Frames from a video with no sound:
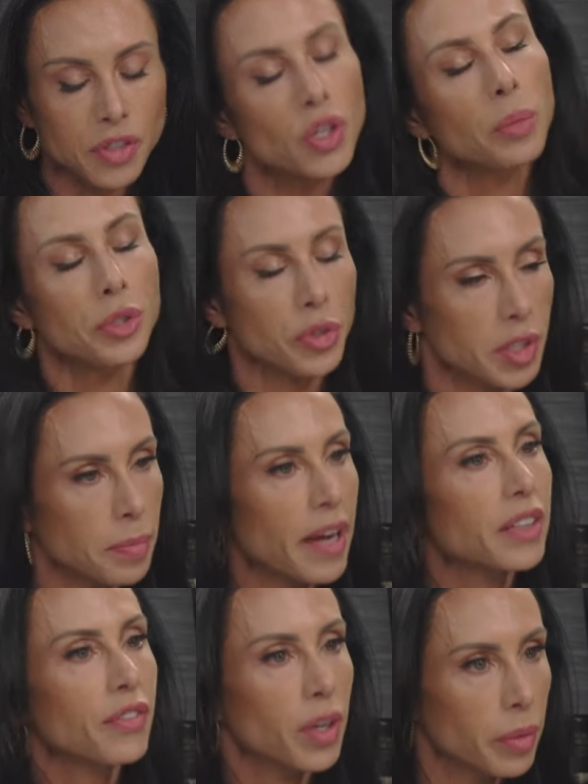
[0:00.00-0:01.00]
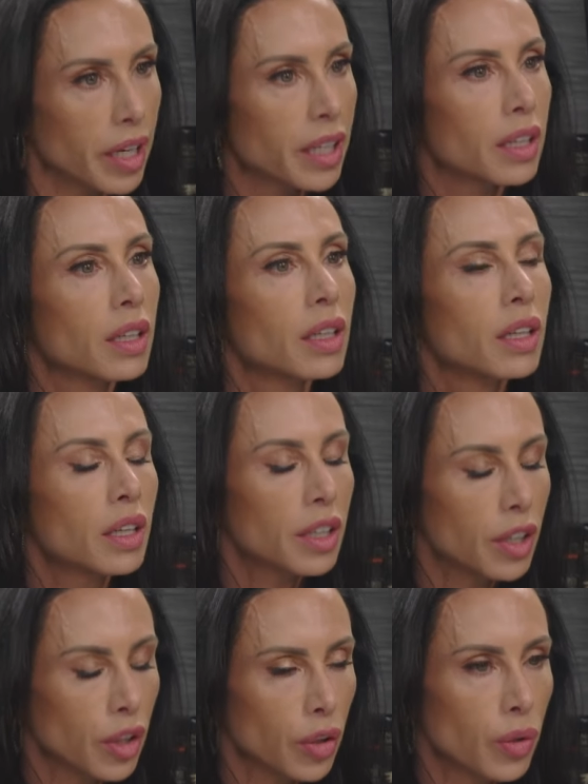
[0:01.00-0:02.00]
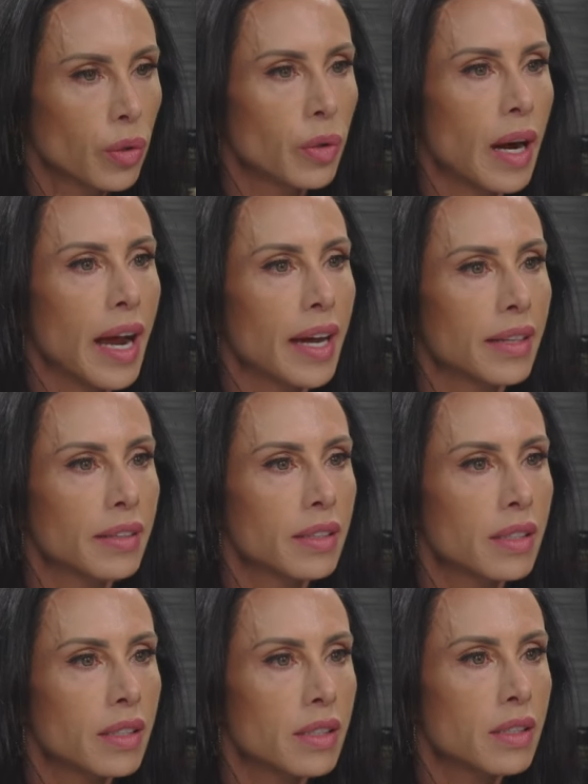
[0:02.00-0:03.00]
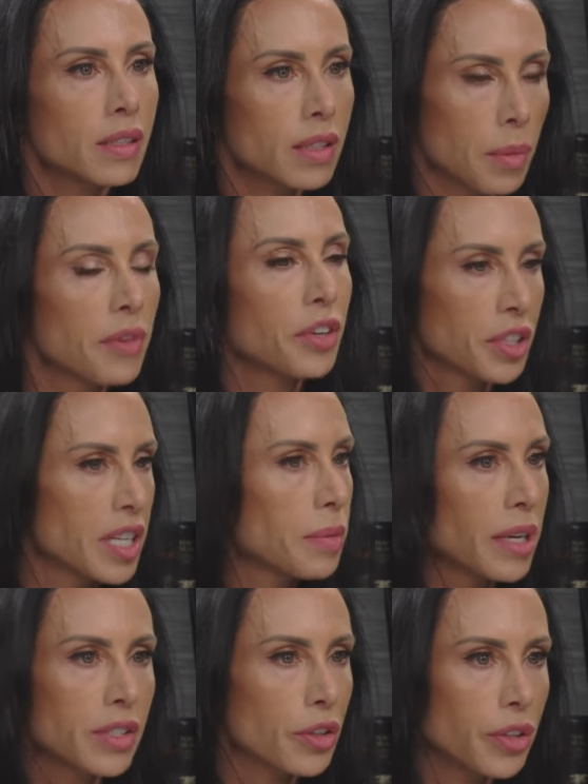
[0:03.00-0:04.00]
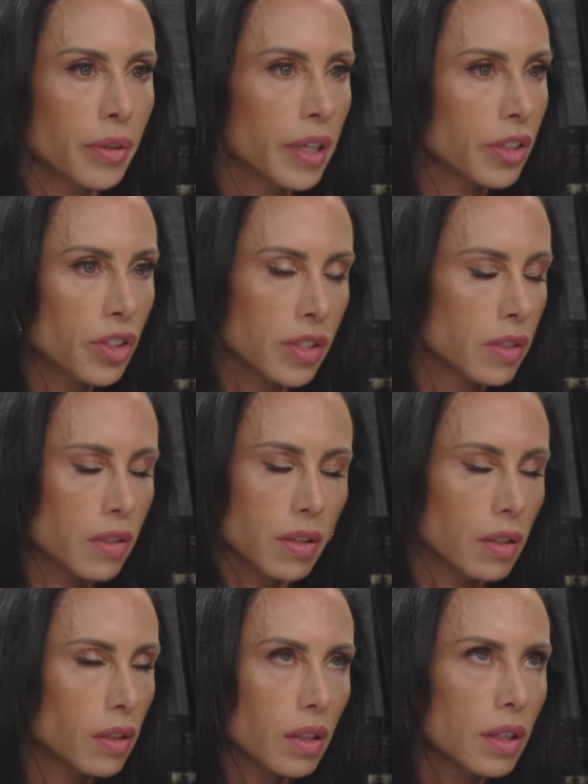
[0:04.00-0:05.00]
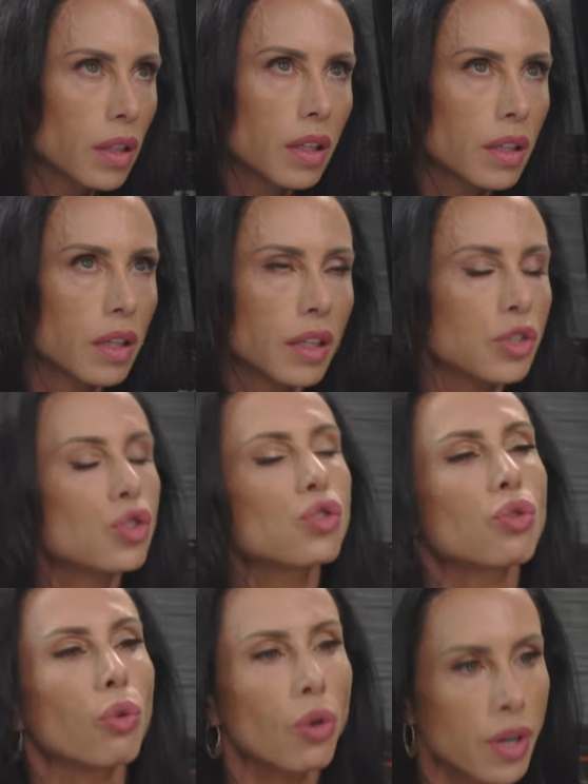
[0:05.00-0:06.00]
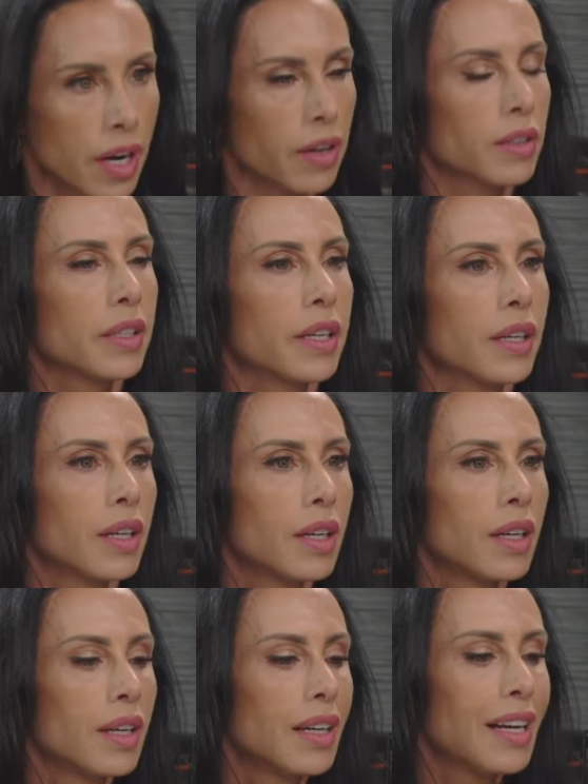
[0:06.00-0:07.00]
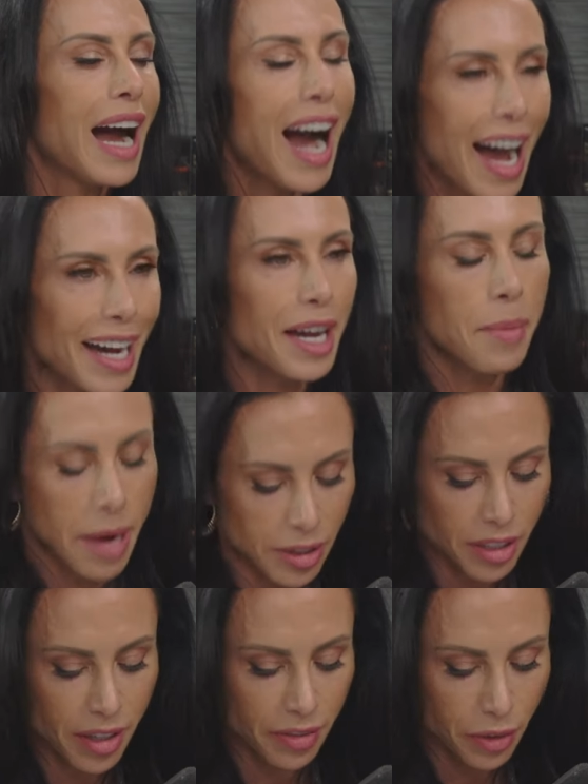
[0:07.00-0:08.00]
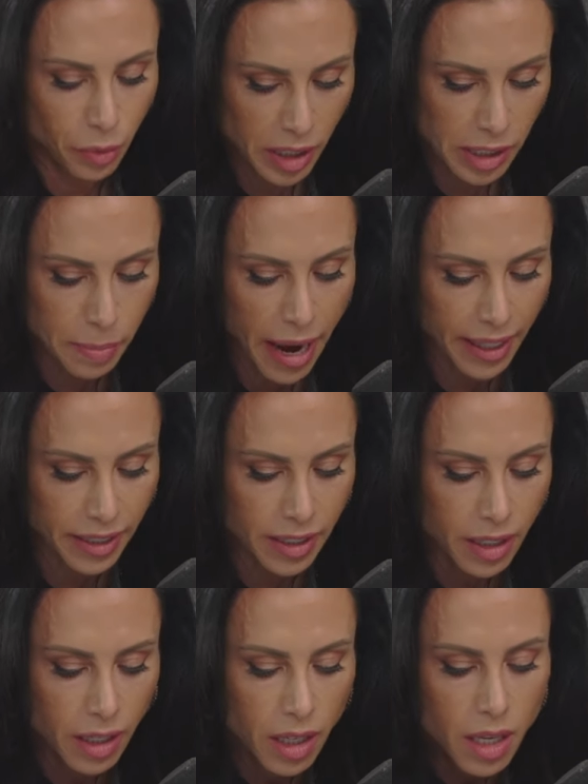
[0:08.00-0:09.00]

so much respect for what you and some of your teammates are doing. Just eh, extraordinarily high amount of respect. Thank you for